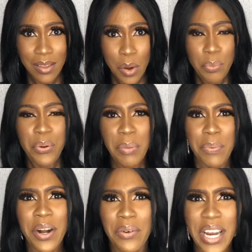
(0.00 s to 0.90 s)

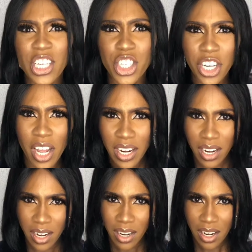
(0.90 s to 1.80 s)
Preparation.
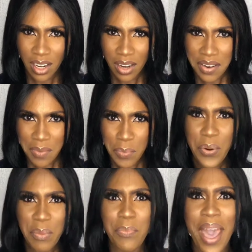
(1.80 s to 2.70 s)

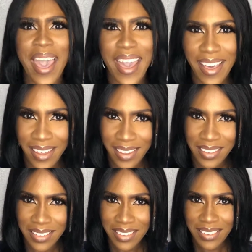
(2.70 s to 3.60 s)
Prepare.
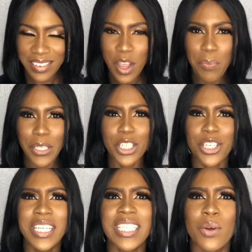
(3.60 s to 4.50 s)
The
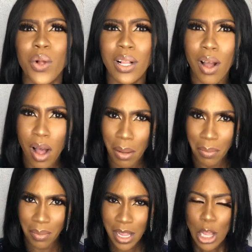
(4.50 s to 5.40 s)
opportunity will come.
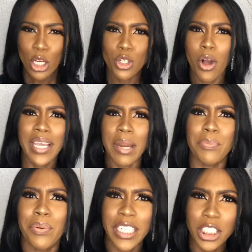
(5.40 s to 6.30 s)
Don't get
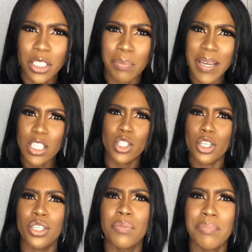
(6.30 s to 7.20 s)
pressured by
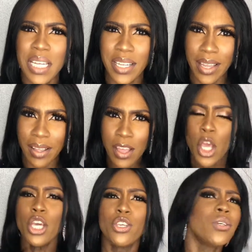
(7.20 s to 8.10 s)
social media.
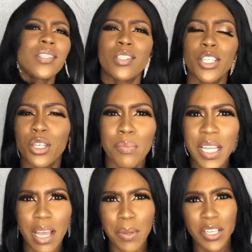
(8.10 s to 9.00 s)
Use social
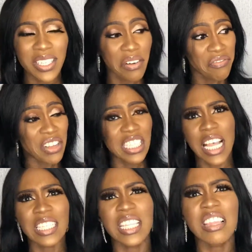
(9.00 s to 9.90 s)
media because there are
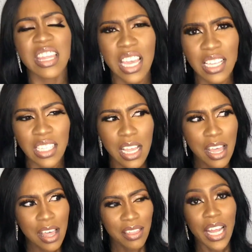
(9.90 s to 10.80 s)
fantastic things
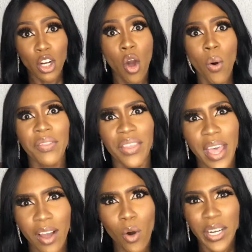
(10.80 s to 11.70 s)
that go on there
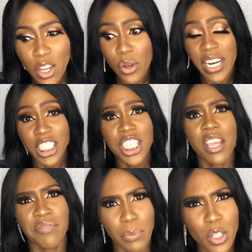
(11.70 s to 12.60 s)
or that you can achieve
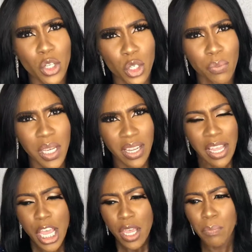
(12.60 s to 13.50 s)
from social media
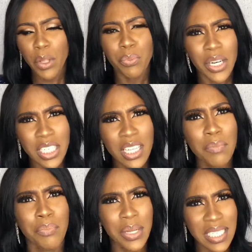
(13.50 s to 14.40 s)
in both personal,
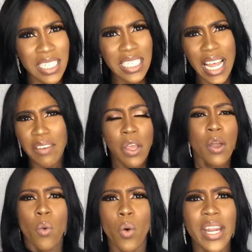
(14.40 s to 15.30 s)
business life,
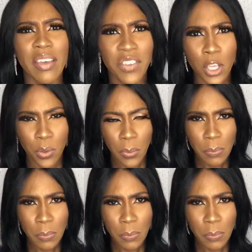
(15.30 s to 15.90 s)
what have you.